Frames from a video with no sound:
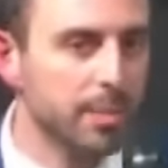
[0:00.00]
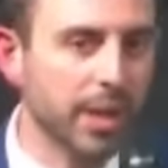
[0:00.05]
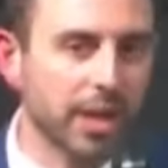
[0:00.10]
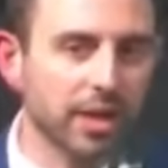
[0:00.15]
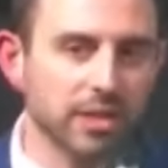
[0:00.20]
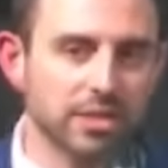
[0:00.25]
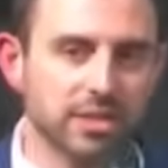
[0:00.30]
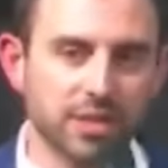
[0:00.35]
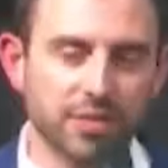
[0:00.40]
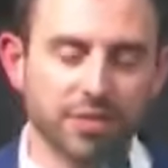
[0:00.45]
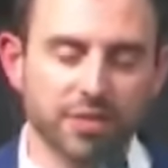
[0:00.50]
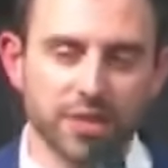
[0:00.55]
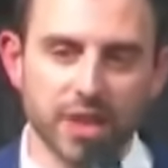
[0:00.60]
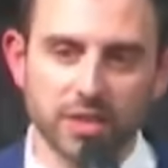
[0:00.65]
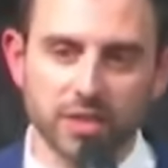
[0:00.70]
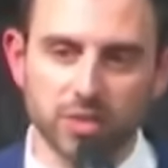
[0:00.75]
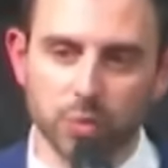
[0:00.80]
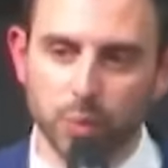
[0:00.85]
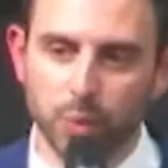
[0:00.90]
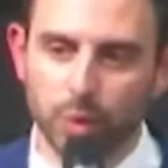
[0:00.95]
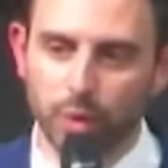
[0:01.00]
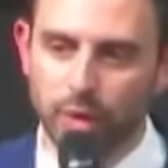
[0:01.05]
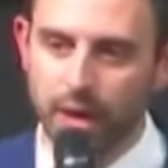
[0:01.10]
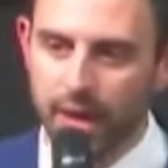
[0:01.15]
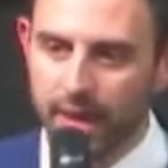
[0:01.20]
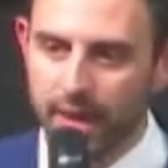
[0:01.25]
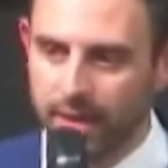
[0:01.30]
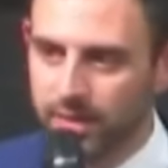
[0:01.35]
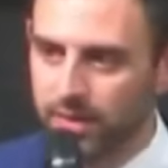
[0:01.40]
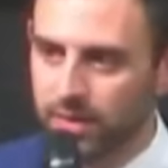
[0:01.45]
Because if this
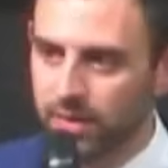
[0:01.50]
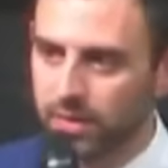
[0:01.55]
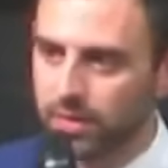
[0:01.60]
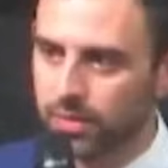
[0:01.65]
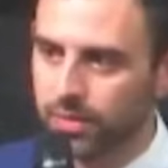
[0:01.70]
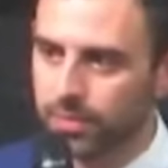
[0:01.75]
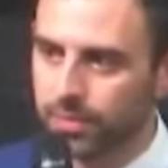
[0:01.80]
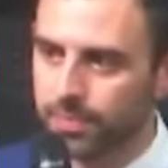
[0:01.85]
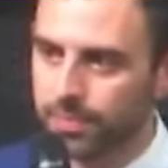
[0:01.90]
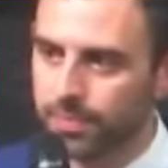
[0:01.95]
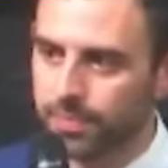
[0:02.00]
war ends